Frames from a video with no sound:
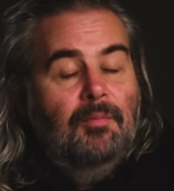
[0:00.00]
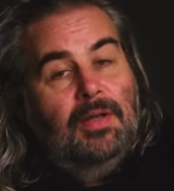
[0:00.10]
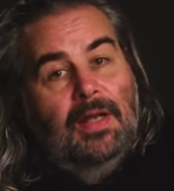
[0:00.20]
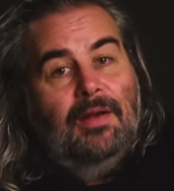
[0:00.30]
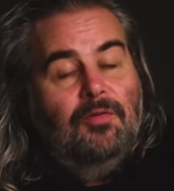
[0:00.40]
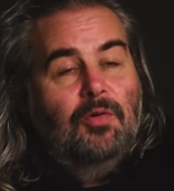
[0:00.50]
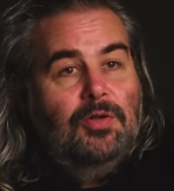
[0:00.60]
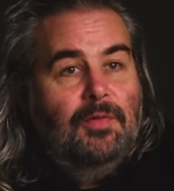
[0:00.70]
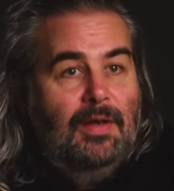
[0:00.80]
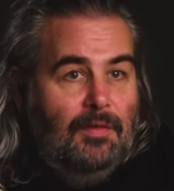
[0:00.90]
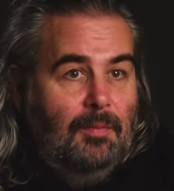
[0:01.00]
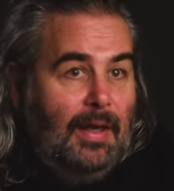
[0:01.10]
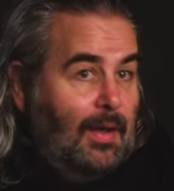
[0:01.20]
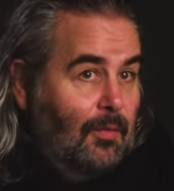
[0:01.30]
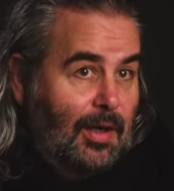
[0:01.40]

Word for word: But then, of course, we have the black and